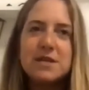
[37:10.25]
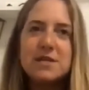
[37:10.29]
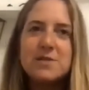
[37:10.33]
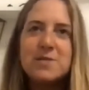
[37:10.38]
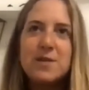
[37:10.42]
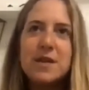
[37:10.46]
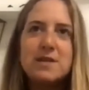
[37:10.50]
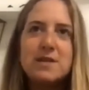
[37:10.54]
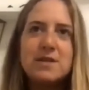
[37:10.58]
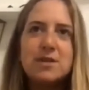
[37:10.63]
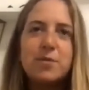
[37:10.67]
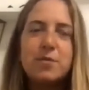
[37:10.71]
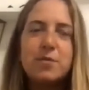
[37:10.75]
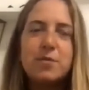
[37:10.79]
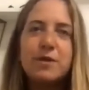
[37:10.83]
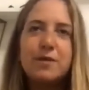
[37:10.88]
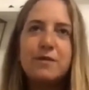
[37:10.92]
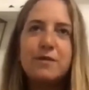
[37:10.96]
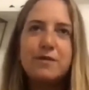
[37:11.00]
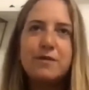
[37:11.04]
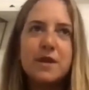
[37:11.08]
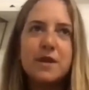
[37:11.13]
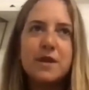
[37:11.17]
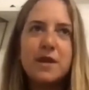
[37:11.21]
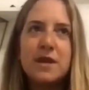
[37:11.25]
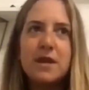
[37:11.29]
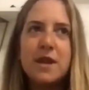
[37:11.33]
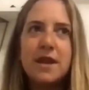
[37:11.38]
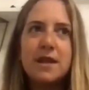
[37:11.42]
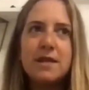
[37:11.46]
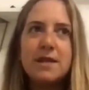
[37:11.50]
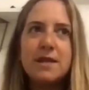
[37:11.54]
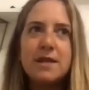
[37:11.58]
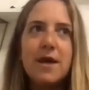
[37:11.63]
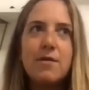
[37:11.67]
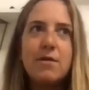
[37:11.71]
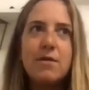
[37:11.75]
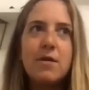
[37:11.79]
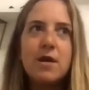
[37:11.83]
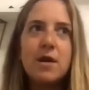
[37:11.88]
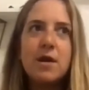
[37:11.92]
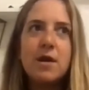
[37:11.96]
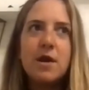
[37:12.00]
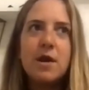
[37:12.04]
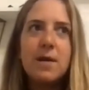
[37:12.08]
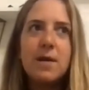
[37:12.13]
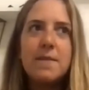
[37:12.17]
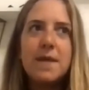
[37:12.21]
explained so beautifully like that
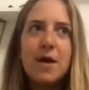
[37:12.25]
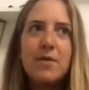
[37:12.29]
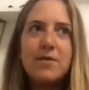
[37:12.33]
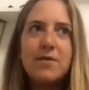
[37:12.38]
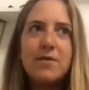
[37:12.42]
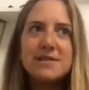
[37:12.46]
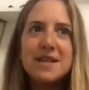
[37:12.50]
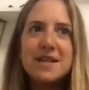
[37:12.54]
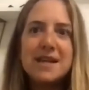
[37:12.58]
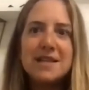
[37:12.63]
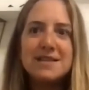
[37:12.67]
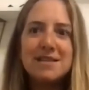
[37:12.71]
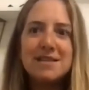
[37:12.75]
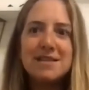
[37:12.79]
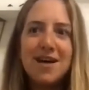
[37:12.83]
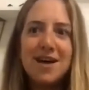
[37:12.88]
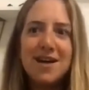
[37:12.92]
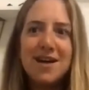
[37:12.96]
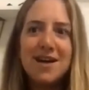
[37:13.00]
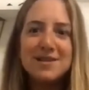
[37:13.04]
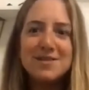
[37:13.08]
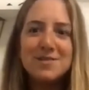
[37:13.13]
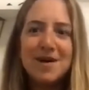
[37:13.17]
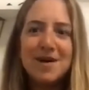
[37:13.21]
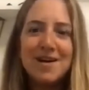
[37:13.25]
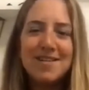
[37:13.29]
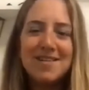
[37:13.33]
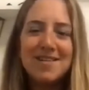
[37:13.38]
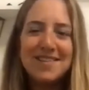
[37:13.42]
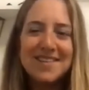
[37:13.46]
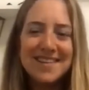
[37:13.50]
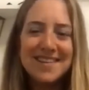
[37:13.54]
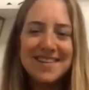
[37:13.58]
that resonates a lot as well